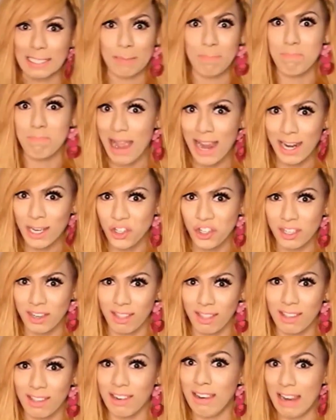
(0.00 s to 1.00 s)
smash
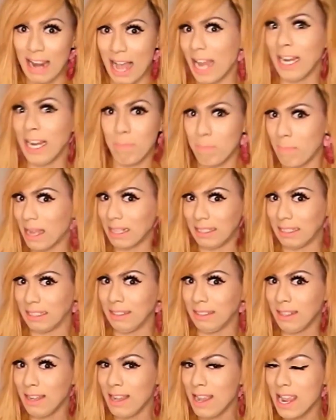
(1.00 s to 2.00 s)
the like
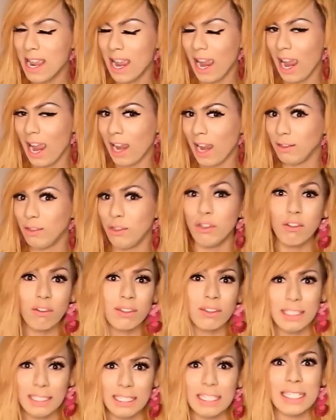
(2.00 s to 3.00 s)
button and do
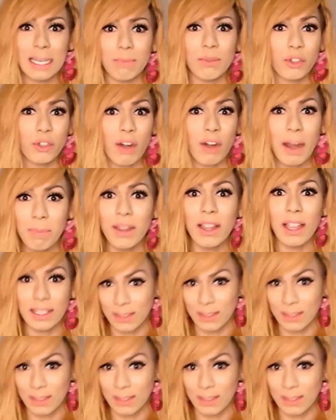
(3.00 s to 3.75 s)
consider subscribing